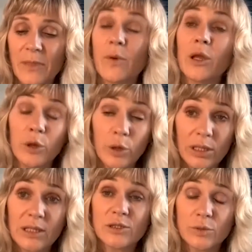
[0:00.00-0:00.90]
and we're
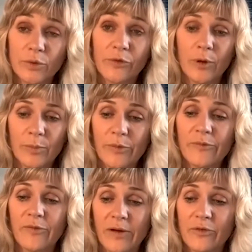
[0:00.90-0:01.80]
hurtling towards
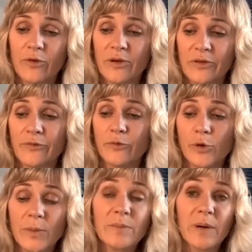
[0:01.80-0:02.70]
1.5 degrees of
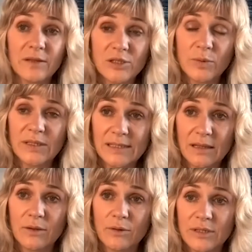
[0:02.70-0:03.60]
warming by the
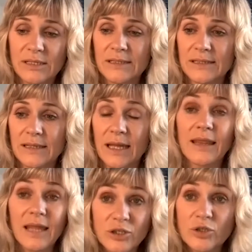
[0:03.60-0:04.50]
2030s. And
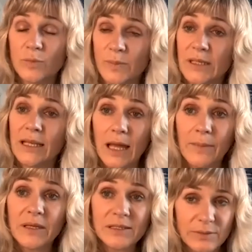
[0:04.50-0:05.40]
that should be
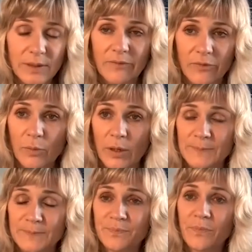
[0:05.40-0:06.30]
alarming to everyone.
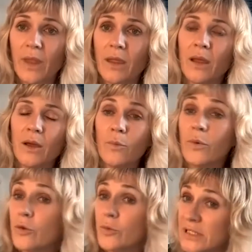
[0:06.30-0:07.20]

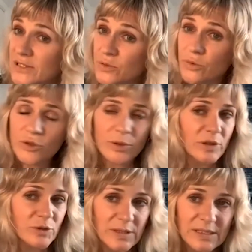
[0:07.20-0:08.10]
We already saw during the
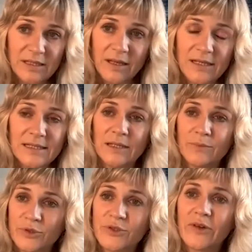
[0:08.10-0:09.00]
2019
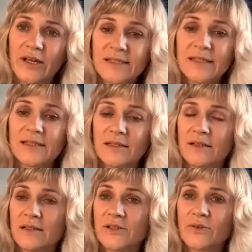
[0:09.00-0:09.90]
bushfire season
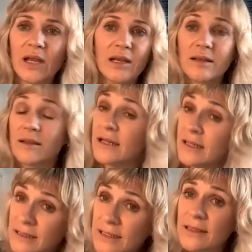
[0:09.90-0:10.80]
in Australia that
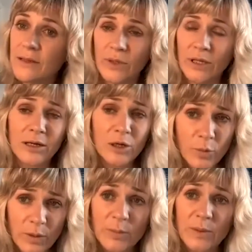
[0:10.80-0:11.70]
clearly we are
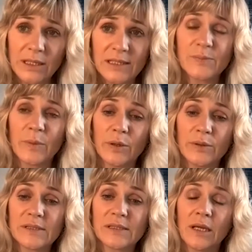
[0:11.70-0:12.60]
incredibly
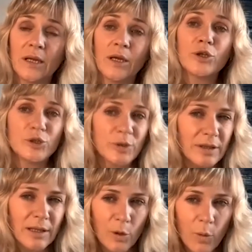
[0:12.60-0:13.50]
exposed. During
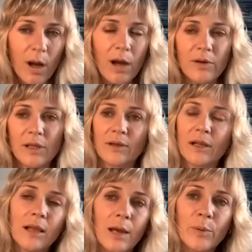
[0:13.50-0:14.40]
the inquiry on the
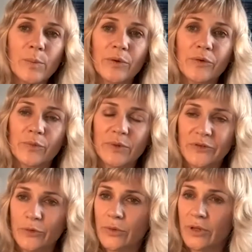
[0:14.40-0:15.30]
climate bills, we
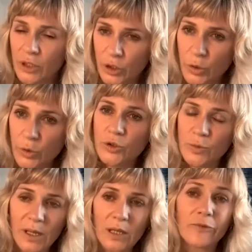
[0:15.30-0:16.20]
saw that a huge
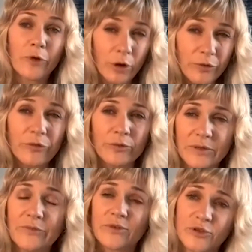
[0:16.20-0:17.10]
amount of coastal
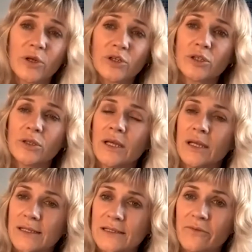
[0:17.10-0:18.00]
infrastructure
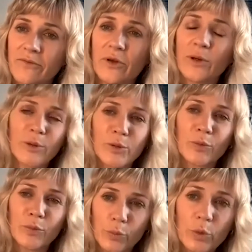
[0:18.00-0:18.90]
is at very
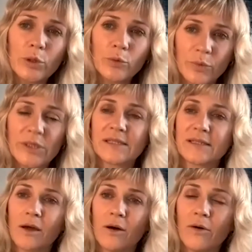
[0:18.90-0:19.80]
real risk
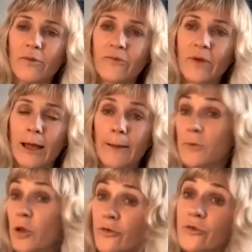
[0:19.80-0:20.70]
of
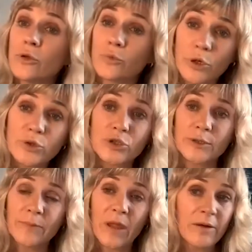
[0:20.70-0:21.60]
coastal erosion,